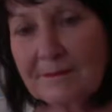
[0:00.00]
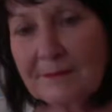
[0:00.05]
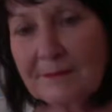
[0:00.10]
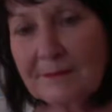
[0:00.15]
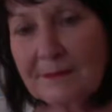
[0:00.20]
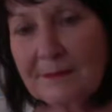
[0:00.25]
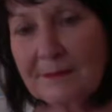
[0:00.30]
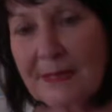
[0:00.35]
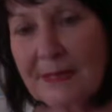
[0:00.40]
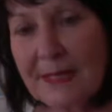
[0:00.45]

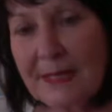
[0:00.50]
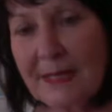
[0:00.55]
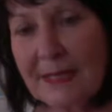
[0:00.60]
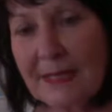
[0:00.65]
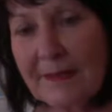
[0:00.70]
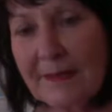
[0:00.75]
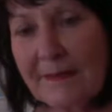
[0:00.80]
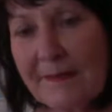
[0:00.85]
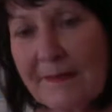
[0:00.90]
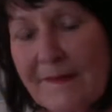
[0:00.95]

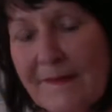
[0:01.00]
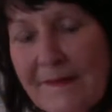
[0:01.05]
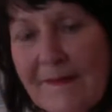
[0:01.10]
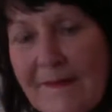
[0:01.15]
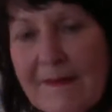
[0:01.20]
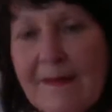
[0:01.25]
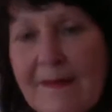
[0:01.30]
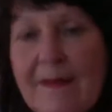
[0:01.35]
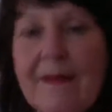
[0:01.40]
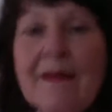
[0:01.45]
Ruby, where
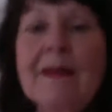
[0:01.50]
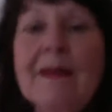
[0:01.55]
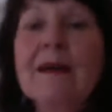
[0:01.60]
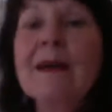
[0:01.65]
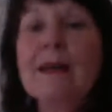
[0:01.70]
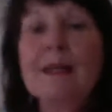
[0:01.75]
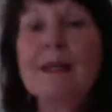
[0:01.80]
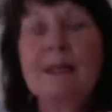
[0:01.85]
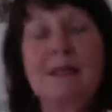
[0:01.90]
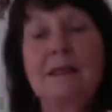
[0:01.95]
are you,
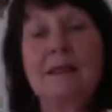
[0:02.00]
girl?